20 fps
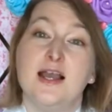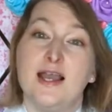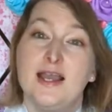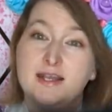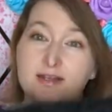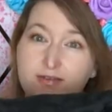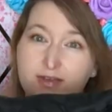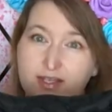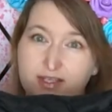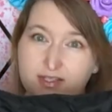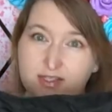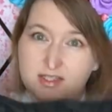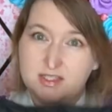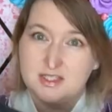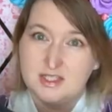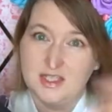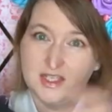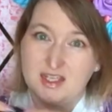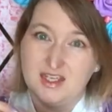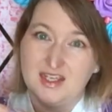
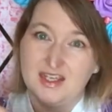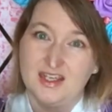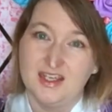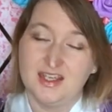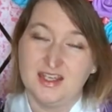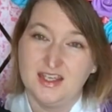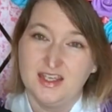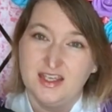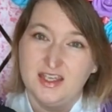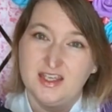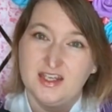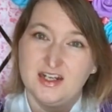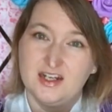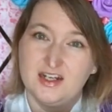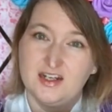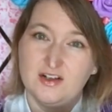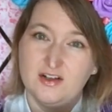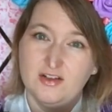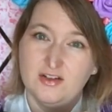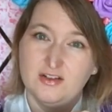Anyways,
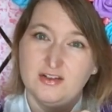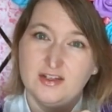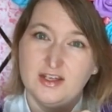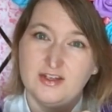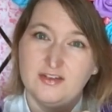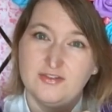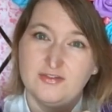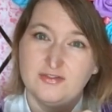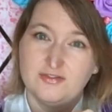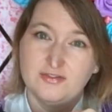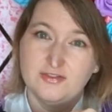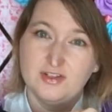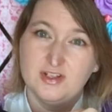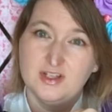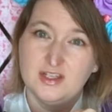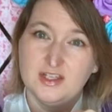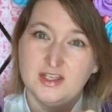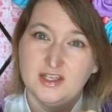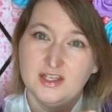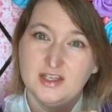here all that
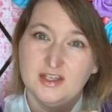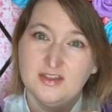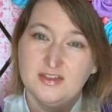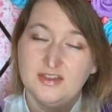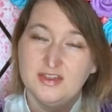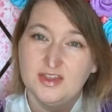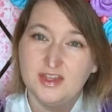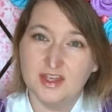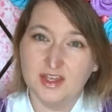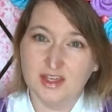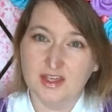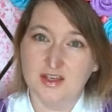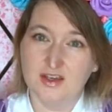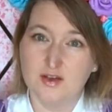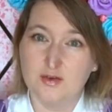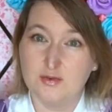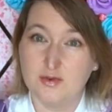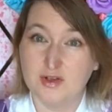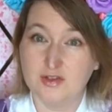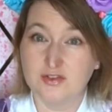frilly thing
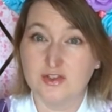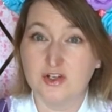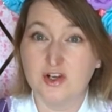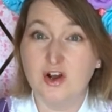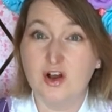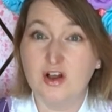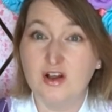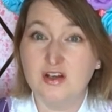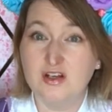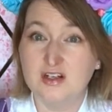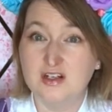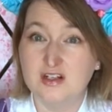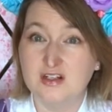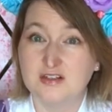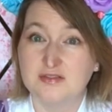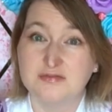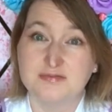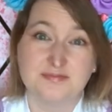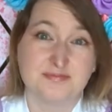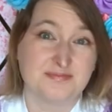around the
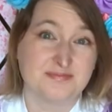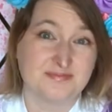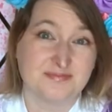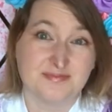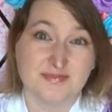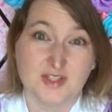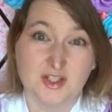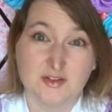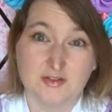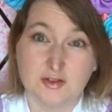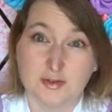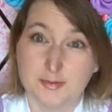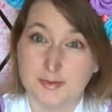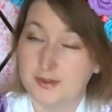collar, not very